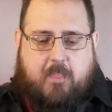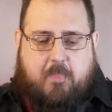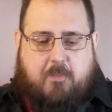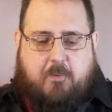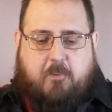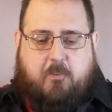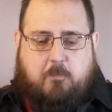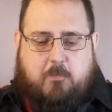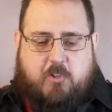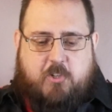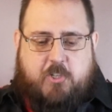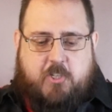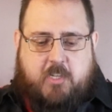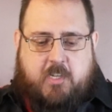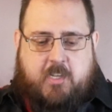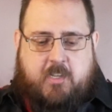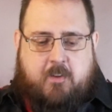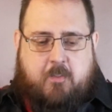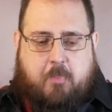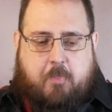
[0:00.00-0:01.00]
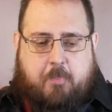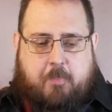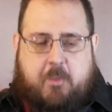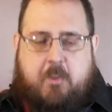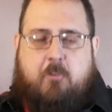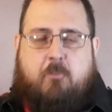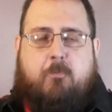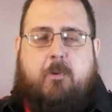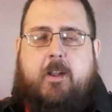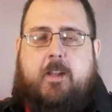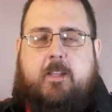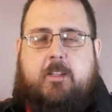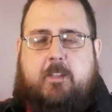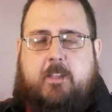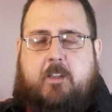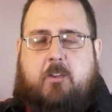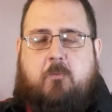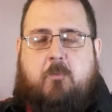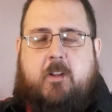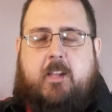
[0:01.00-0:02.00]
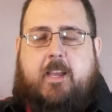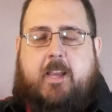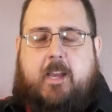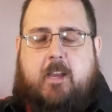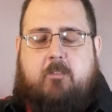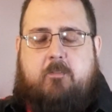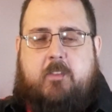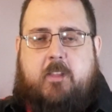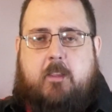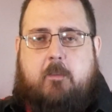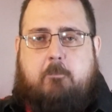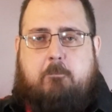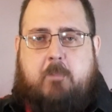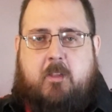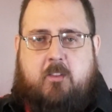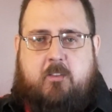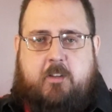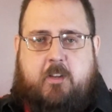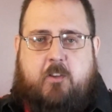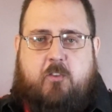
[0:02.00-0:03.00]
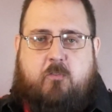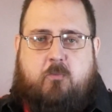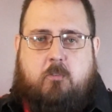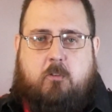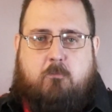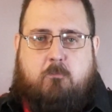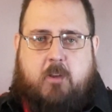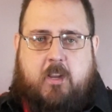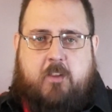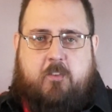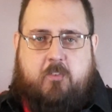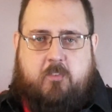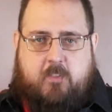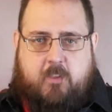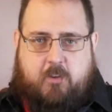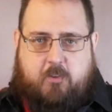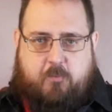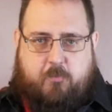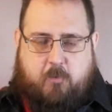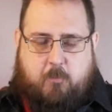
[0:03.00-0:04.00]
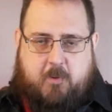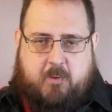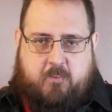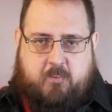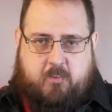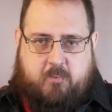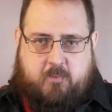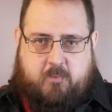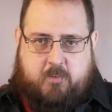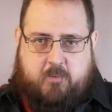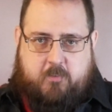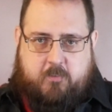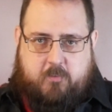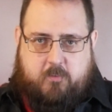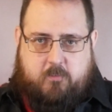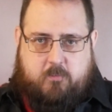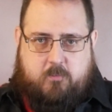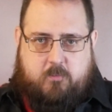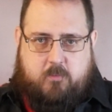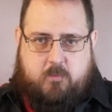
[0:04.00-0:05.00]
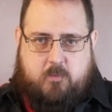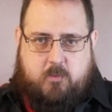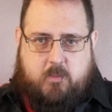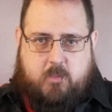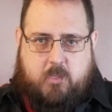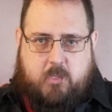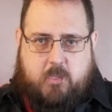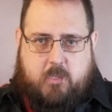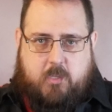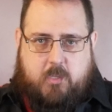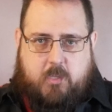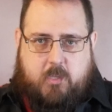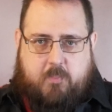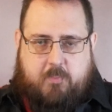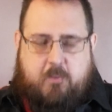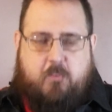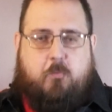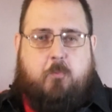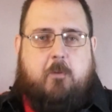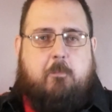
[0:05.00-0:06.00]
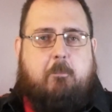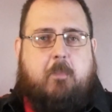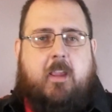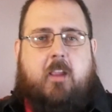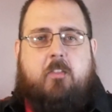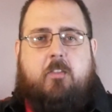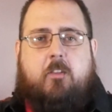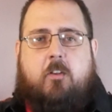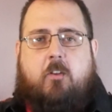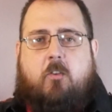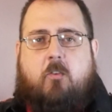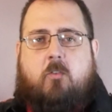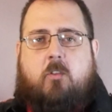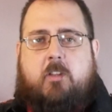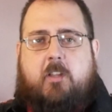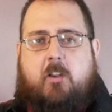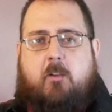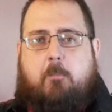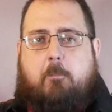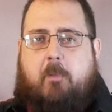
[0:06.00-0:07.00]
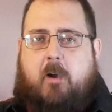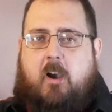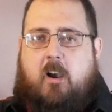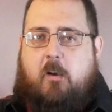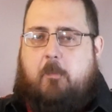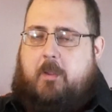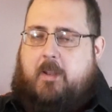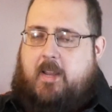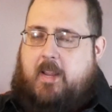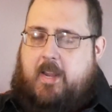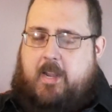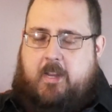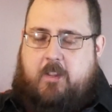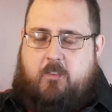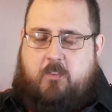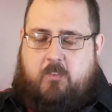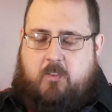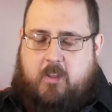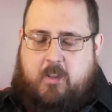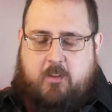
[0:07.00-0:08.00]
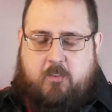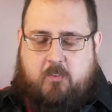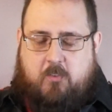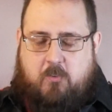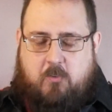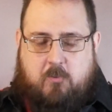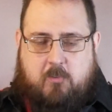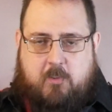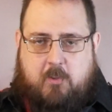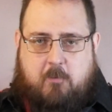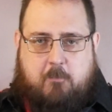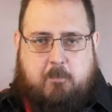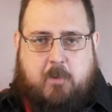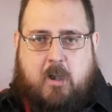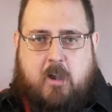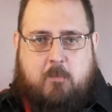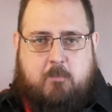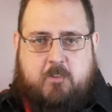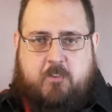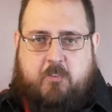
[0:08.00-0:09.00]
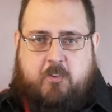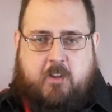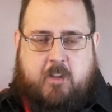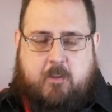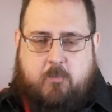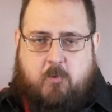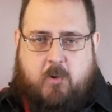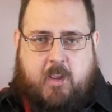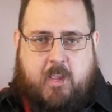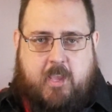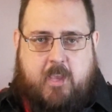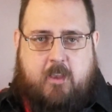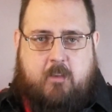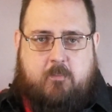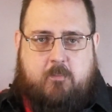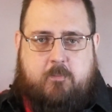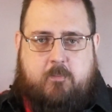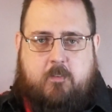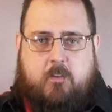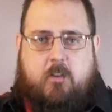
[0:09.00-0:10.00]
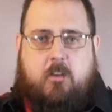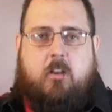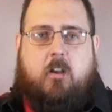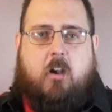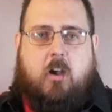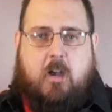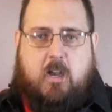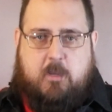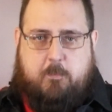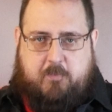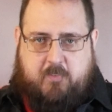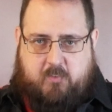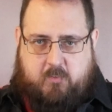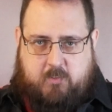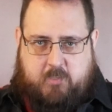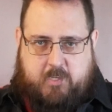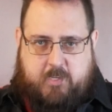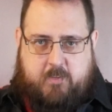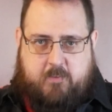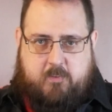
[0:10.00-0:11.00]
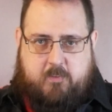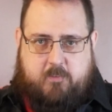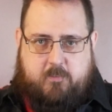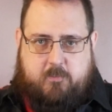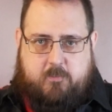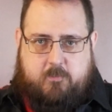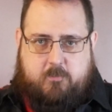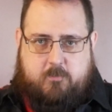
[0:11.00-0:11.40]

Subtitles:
This machine theoretically would have the ability to erase things from existence. This would make the nuclear bomb and any size nuclear bomb that you could ever have obsolete.